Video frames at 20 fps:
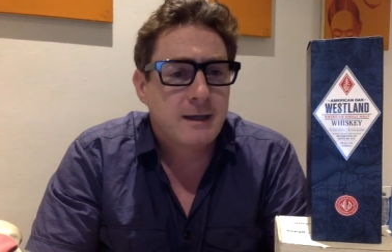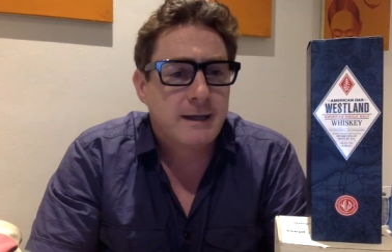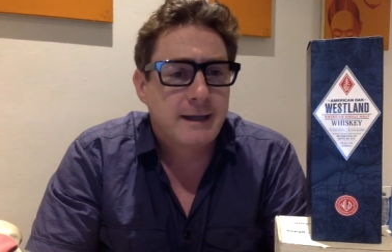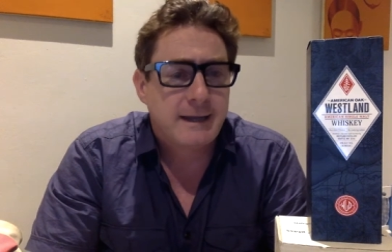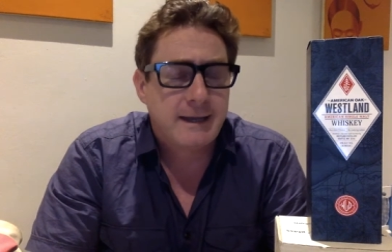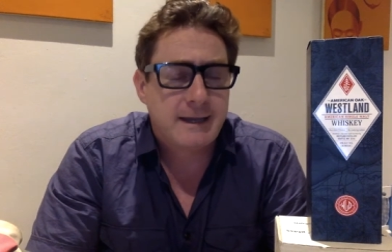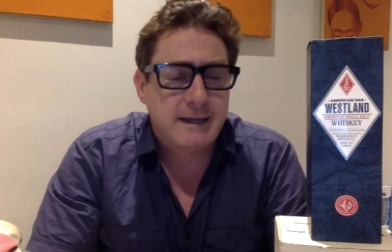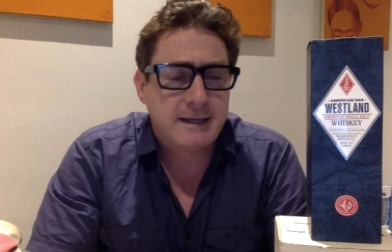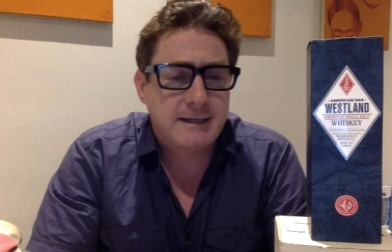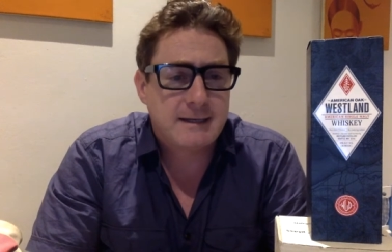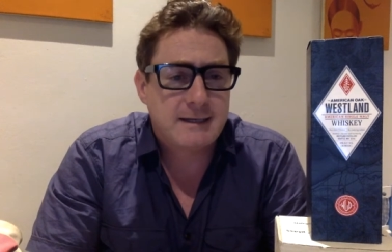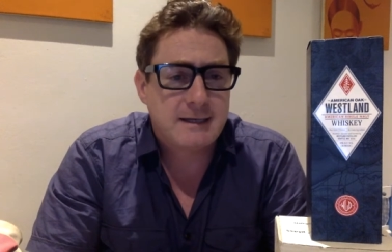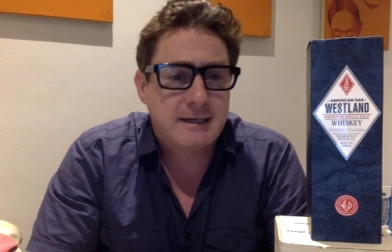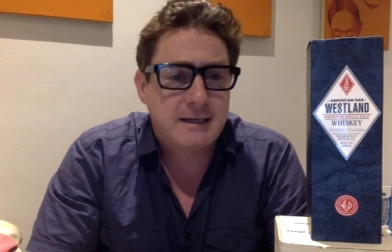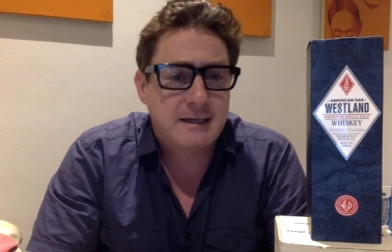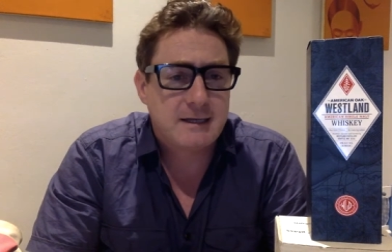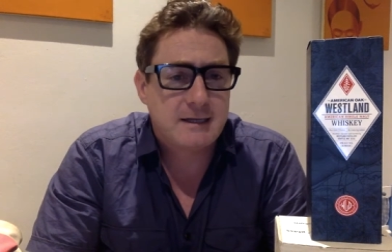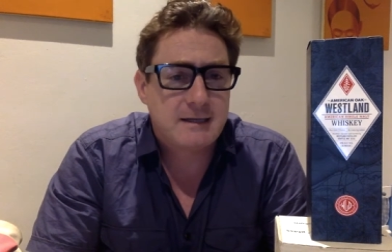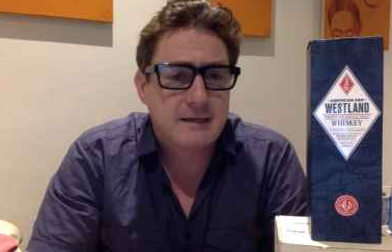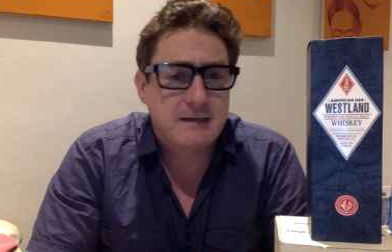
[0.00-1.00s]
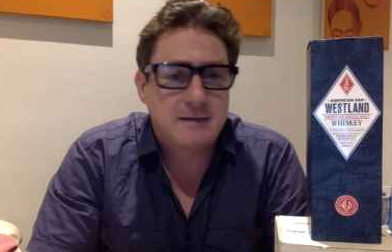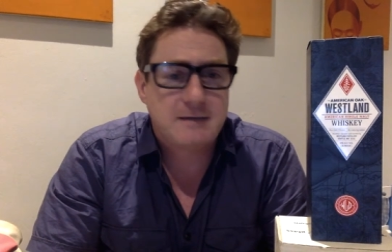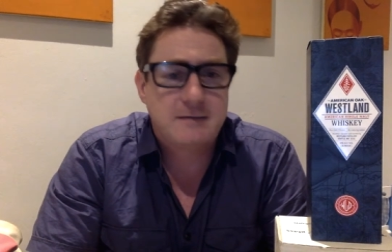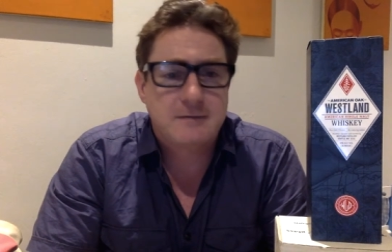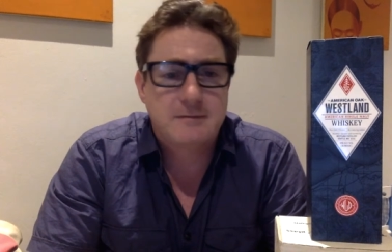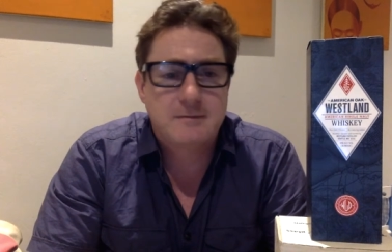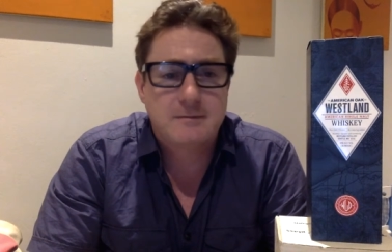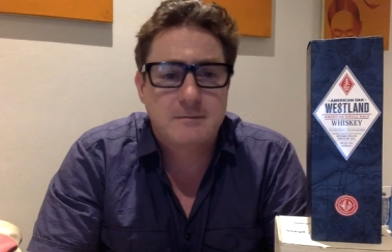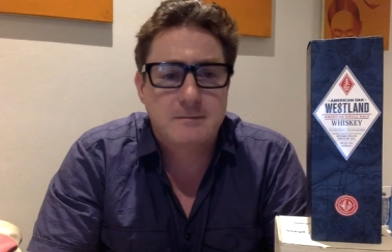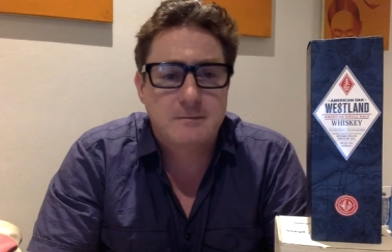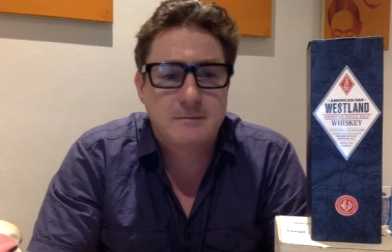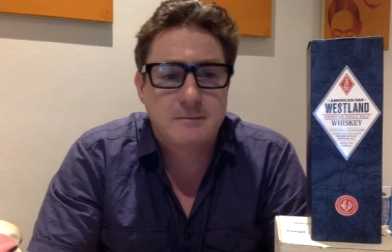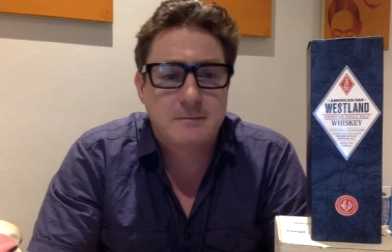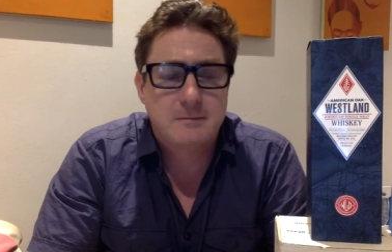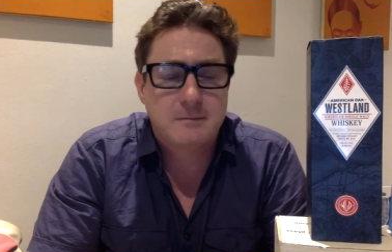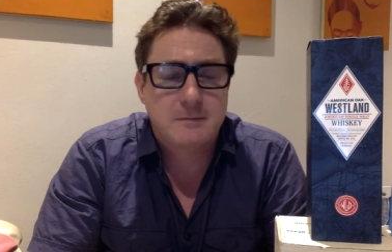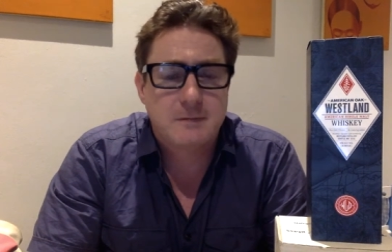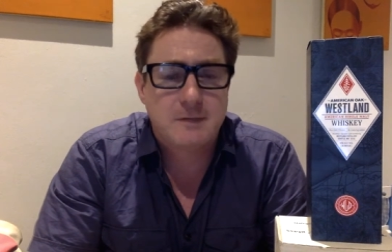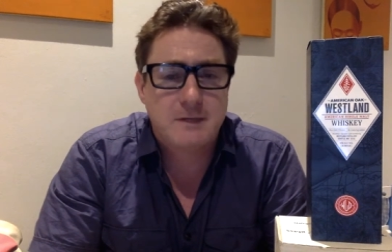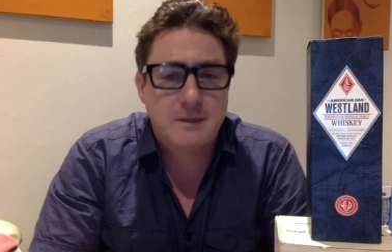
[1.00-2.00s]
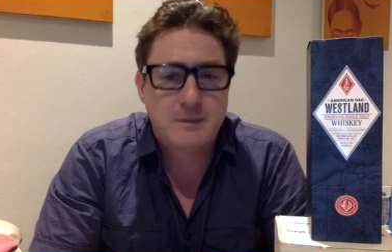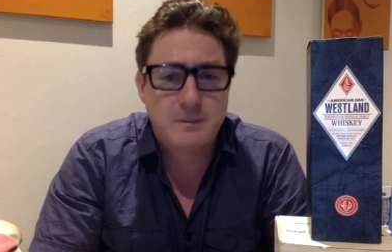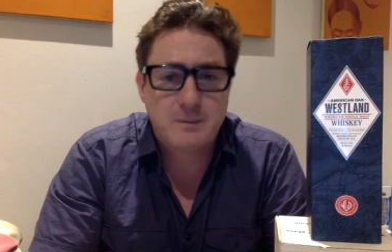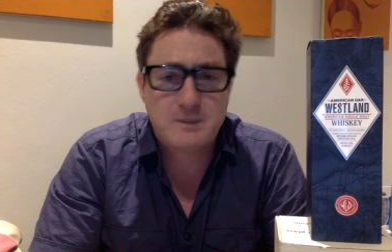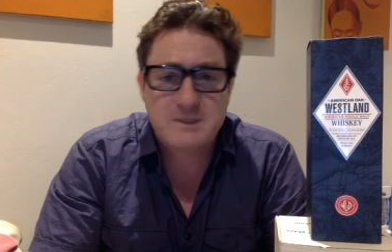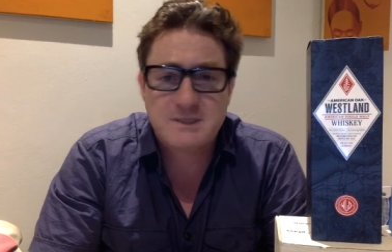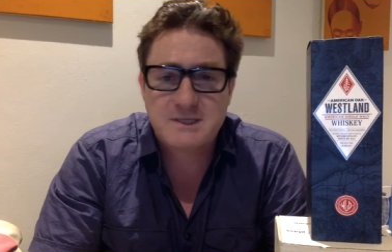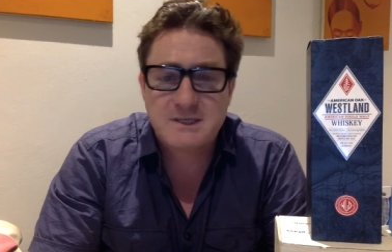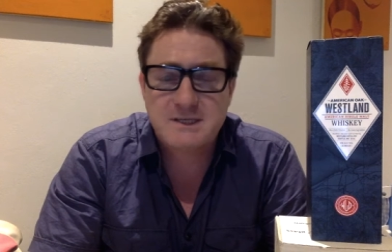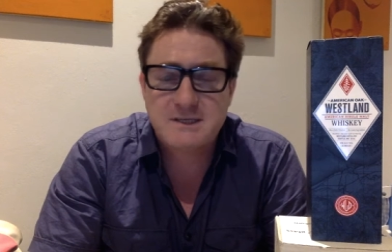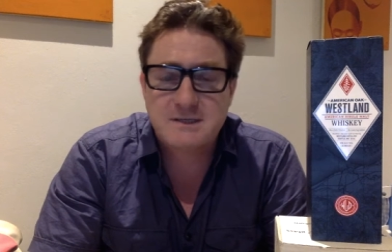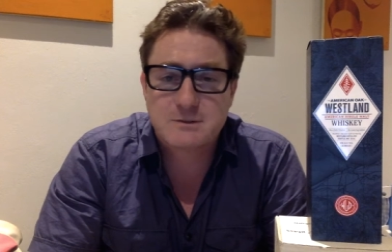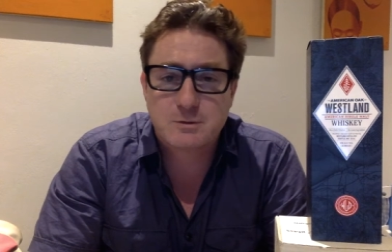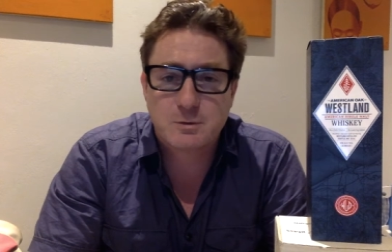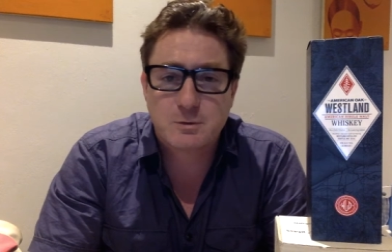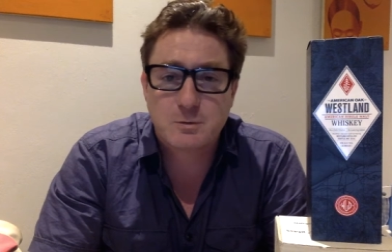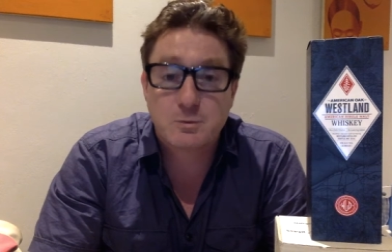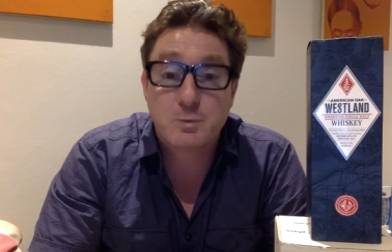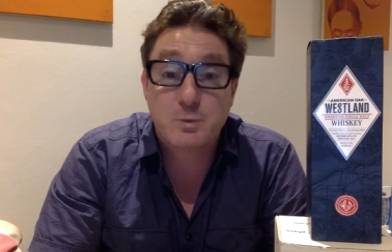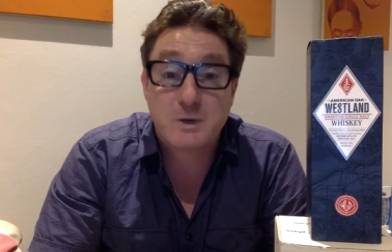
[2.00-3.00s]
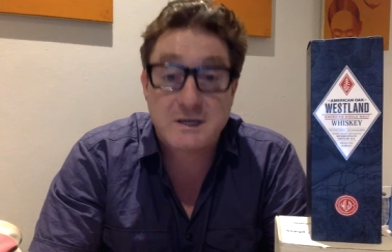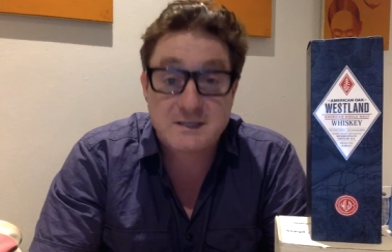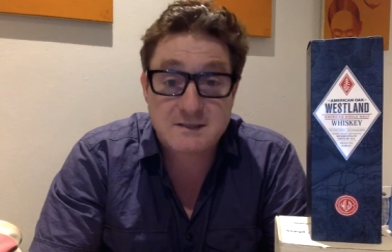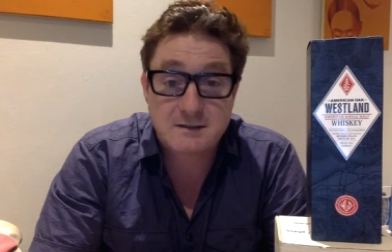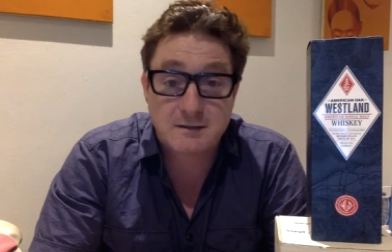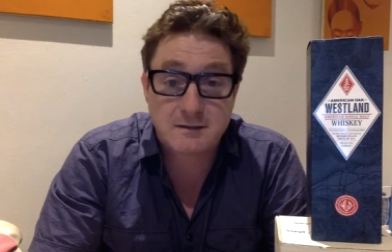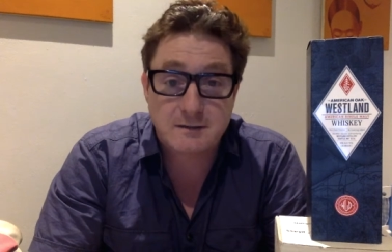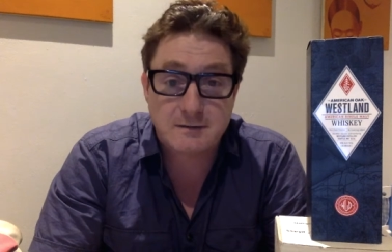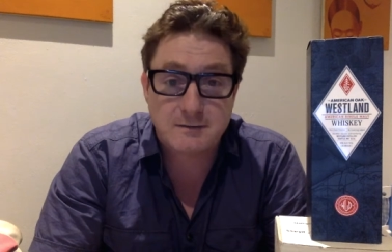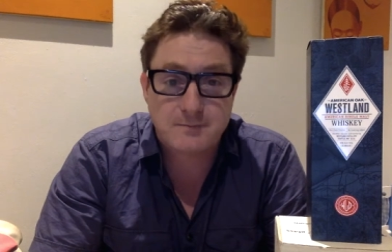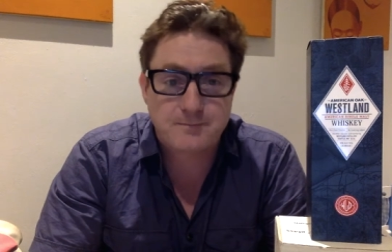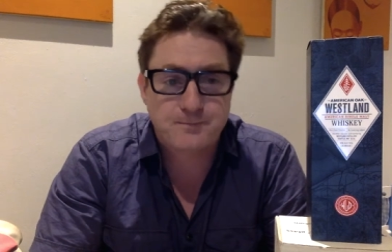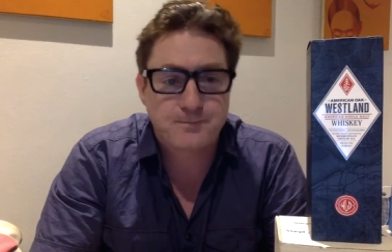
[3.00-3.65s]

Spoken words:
and their whiskey is called Westland.